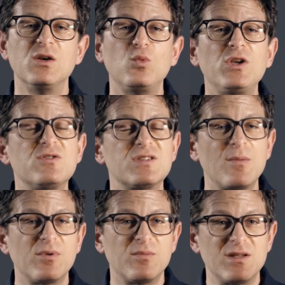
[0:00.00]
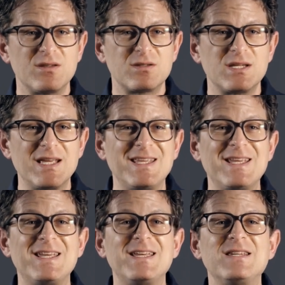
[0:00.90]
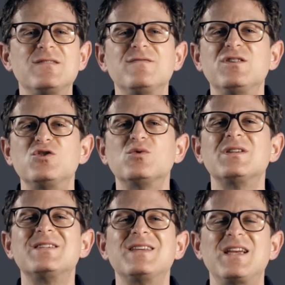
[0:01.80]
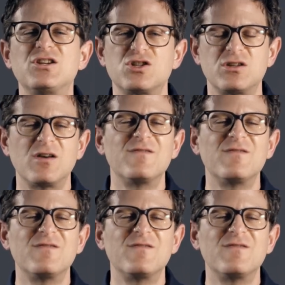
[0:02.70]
We use supplements in the individualization